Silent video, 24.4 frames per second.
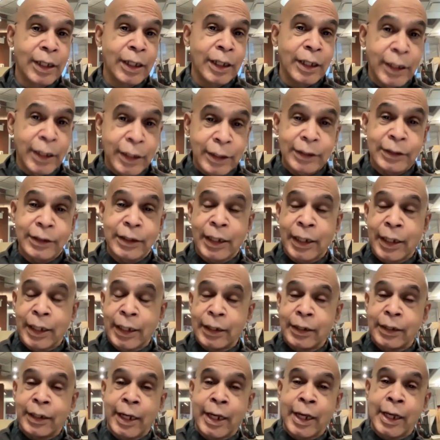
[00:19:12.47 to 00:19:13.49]
He
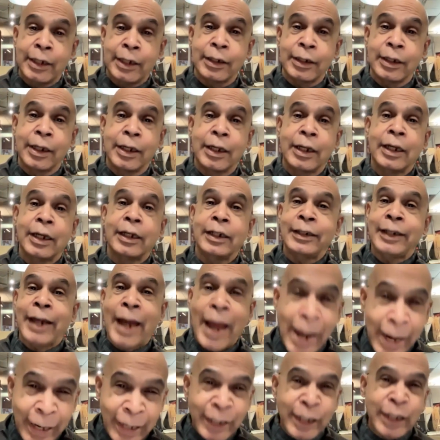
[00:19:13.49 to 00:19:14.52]
said that
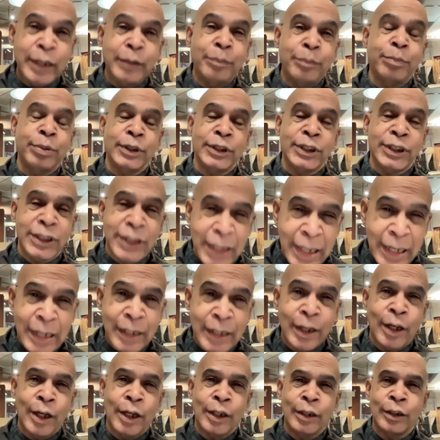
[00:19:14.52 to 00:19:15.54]

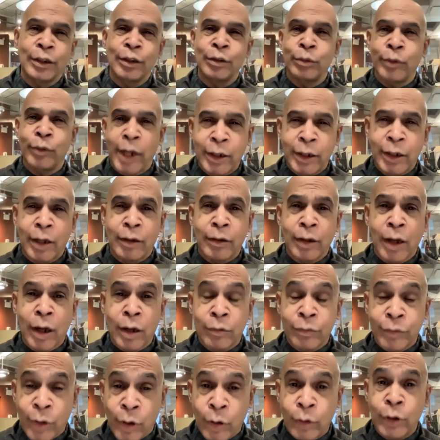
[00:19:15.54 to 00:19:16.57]
90% of the of
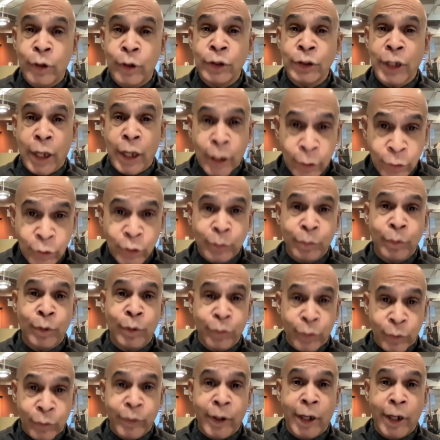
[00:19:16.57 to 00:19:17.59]
voters eligible
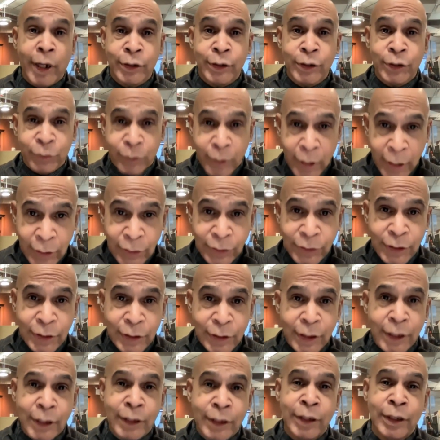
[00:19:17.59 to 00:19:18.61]
for
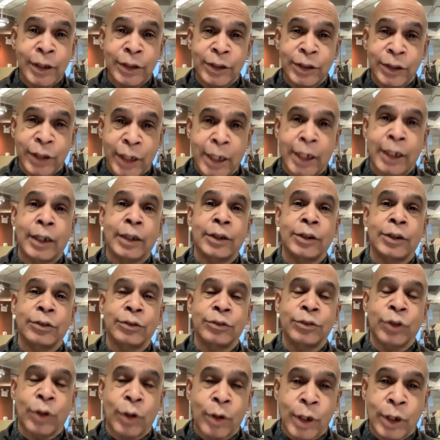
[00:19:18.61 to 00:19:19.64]
registration in the state of
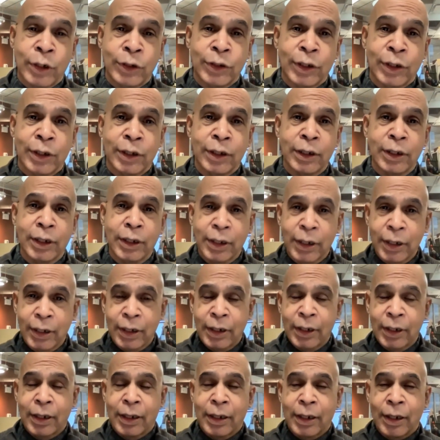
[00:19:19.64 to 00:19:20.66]
Georgia,
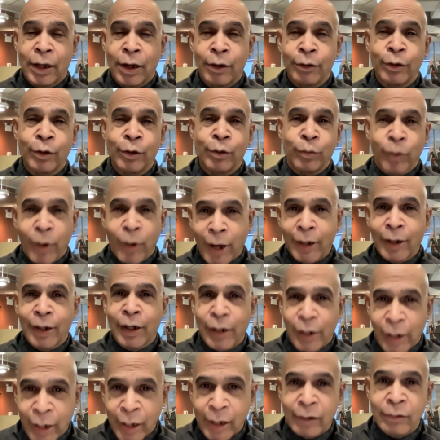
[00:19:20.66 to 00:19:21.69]
on the red
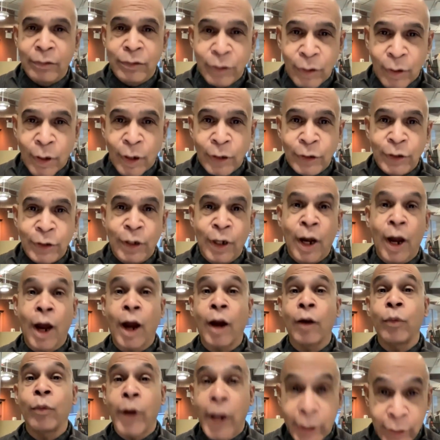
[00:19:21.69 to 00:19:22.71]
clay of Georgia,
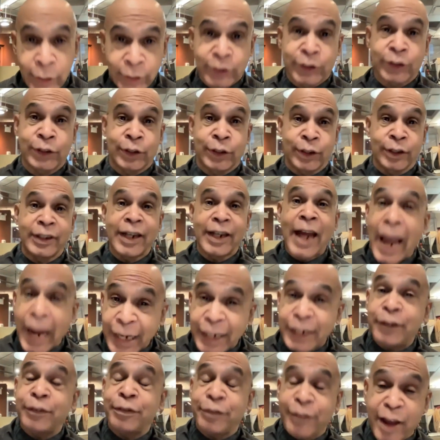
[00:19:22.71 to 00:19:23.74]
are registered,
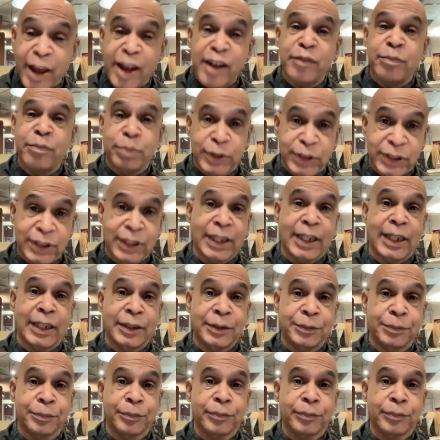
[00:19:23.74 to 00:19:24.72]
95%.